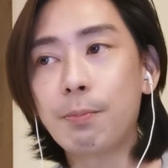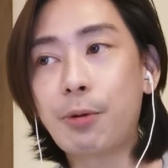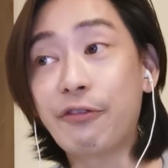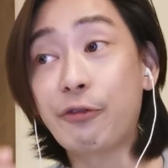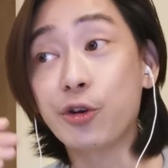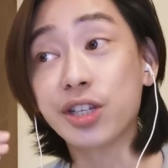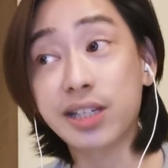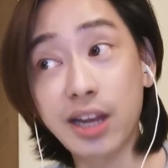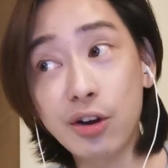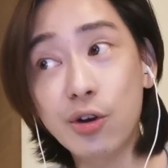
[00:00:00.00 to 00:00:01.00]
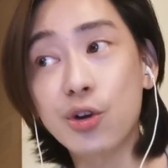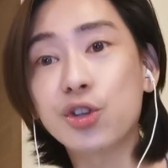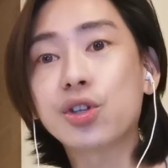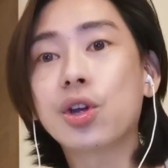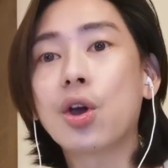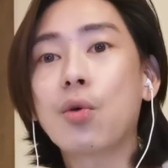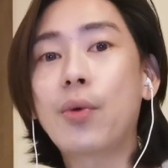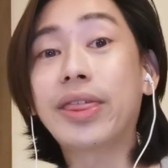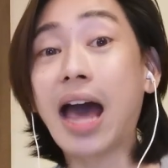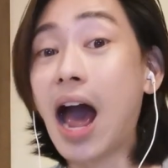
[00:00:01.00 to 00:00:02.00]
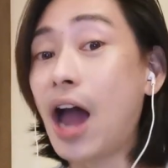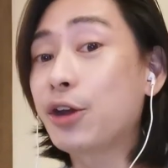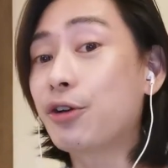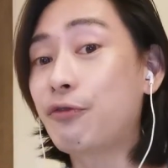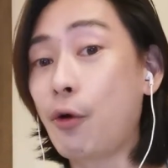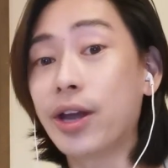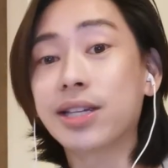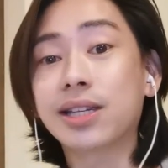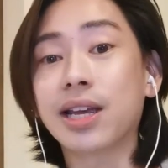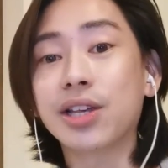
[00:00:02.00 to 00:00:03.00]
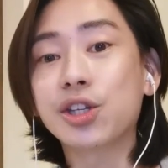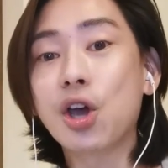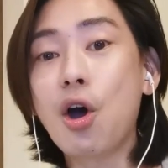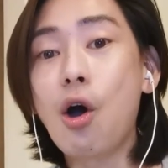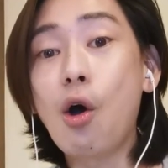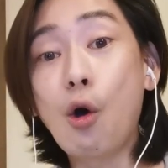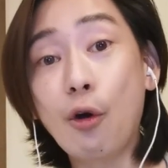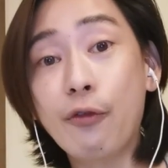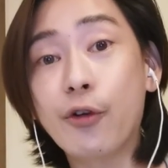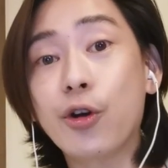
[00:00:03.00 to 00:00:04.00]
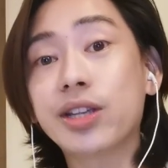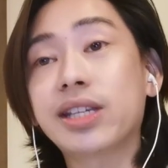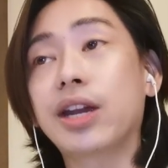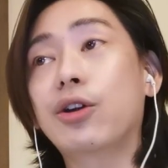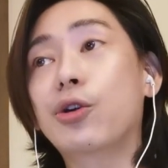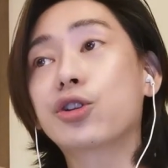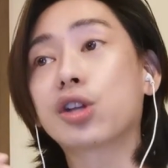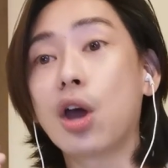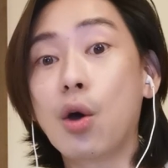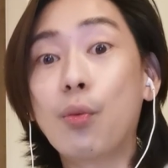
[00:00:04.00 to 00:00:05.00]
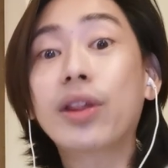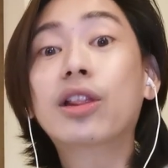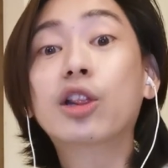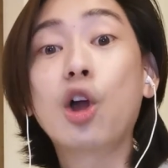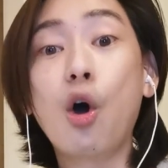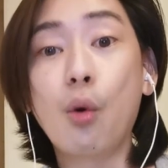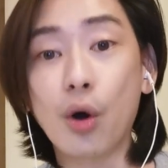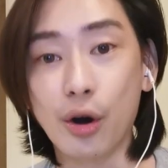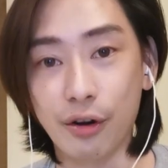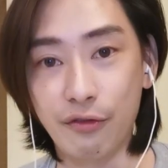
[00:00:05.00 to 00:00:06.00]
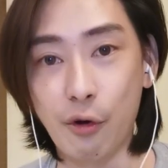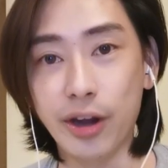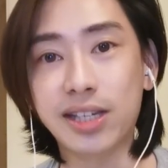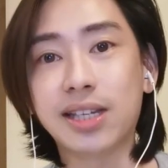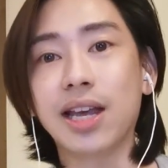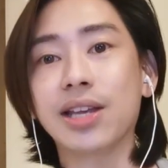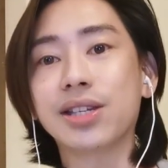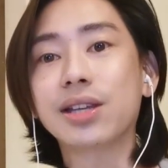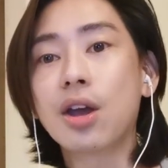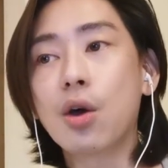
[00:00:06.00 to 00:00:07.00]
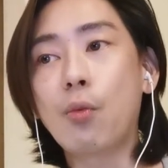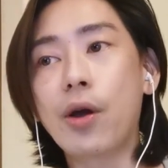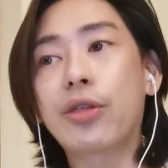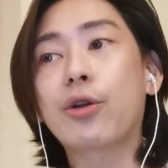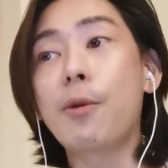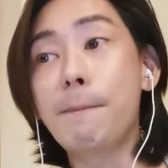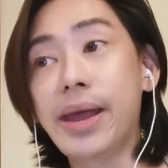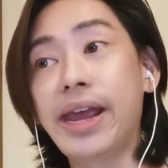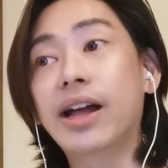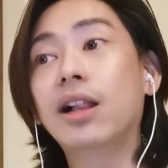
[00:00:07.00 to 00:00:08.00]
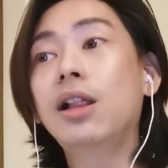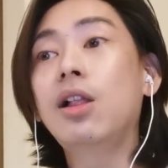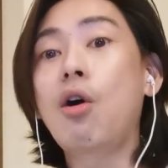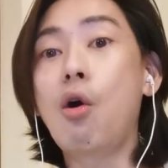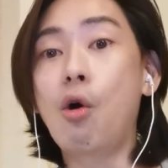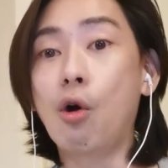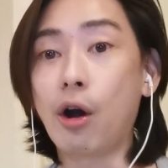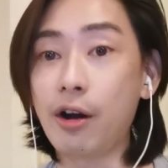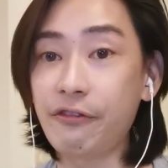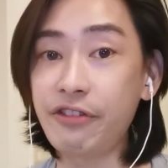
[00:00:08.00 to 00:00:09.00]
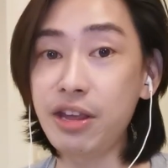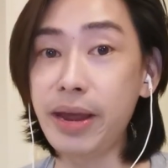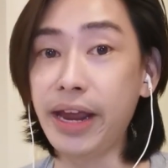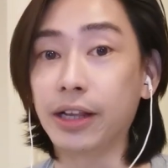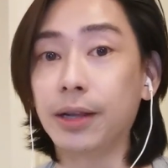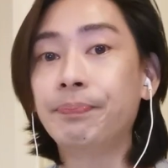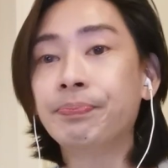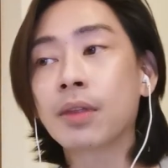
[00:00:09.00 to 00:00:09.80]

prefer singers with higher voices over singers with lower voices, whether male or female.